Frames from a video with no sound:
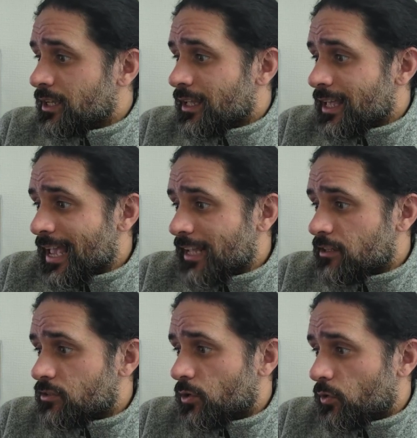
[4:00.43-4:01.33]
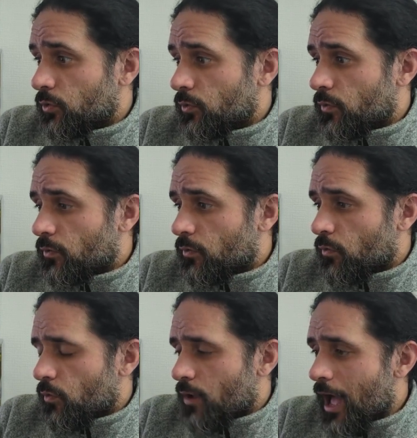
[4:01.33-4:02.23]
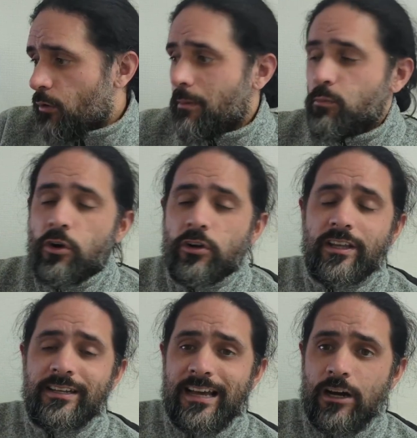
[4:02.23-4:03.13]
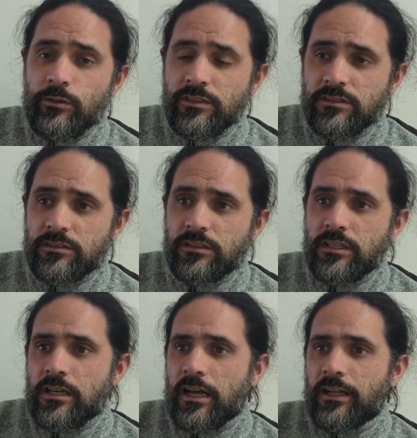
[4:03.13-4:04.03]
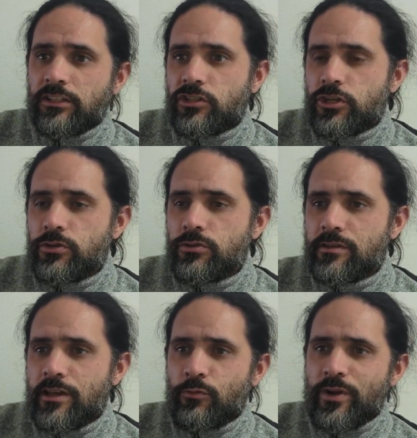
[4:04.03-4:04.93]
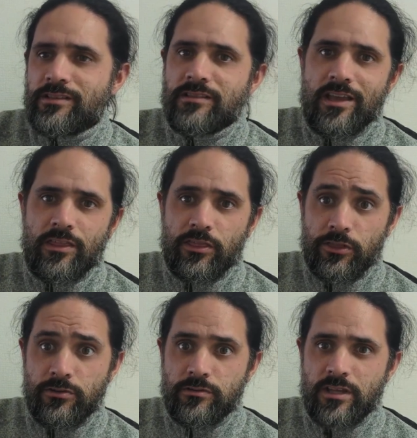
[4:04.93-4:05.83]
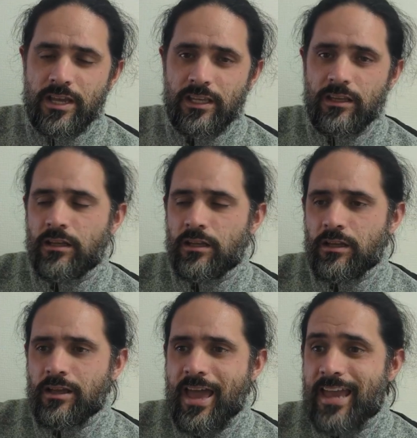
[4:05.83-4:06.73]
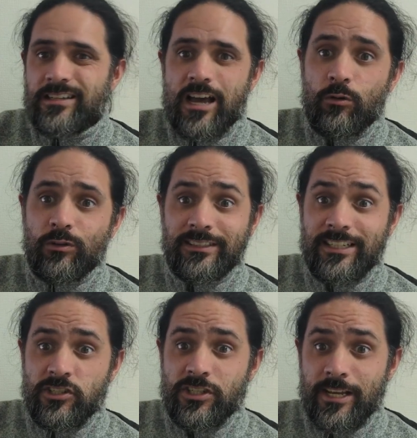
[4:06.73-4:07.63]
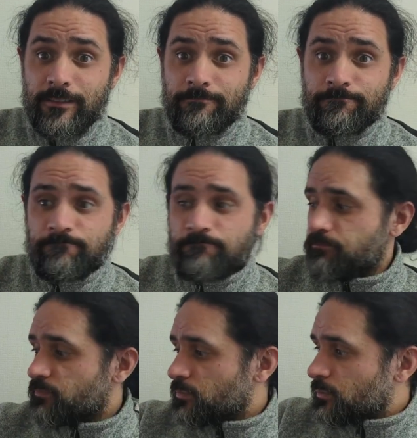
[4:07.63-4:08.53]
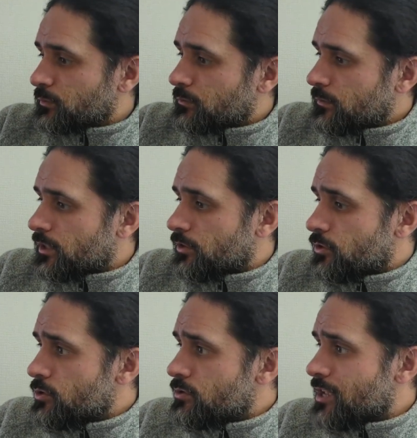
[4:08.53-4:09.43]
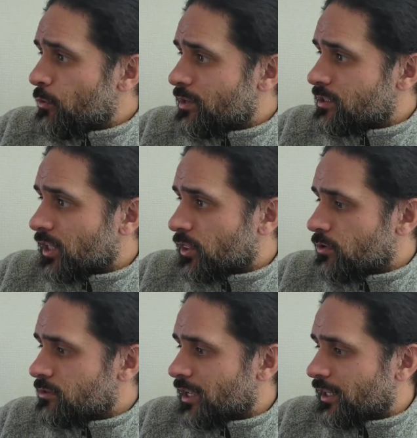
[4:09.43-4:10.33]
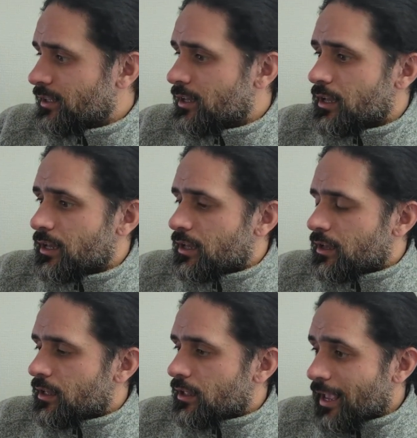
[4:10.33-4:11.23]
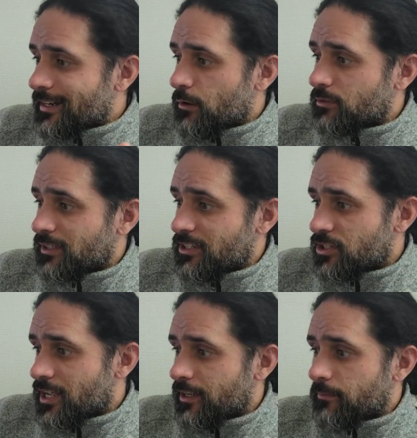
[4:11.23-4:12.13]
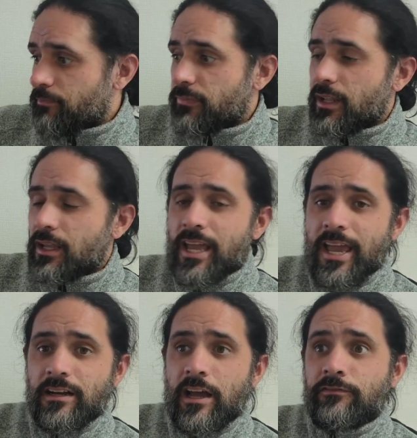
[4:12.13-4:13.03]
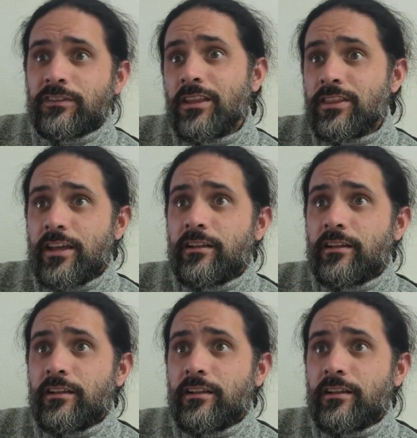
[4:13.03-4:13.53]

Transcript: And so how I'm working now is Tuesday, Wednesday, and Thursday, 8 hours each day. Tuesday, Wednesday, Thursday, 8 hours each day. And I've done that.